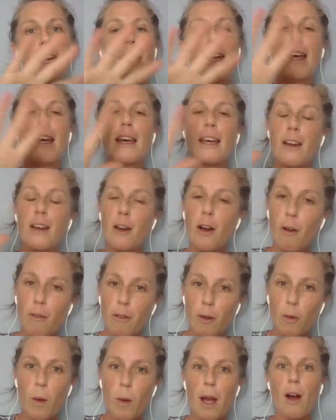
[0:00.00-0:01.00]
COVID
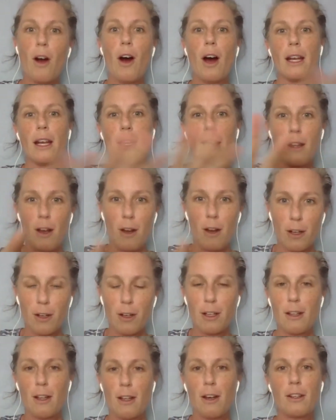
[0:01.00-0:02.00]
went on and
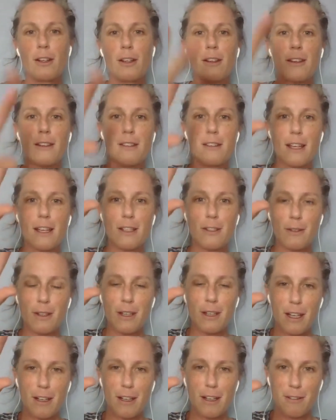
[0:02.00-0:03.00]
longer, the schedule
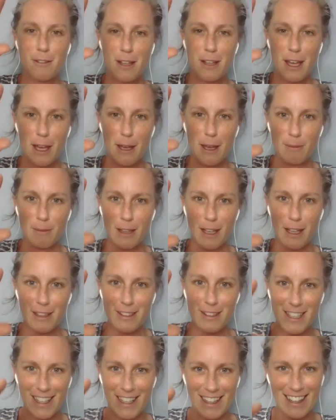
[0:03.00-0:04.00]
kind of came less
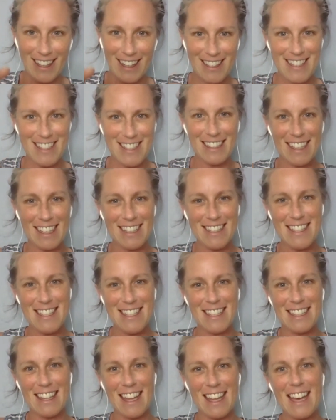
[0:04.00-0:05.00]
and
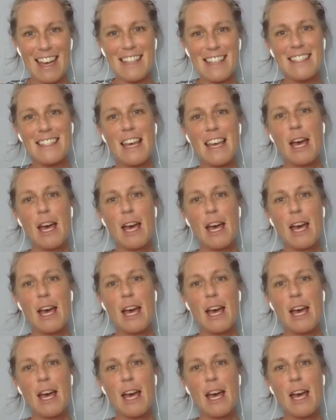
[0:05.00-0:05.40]
less.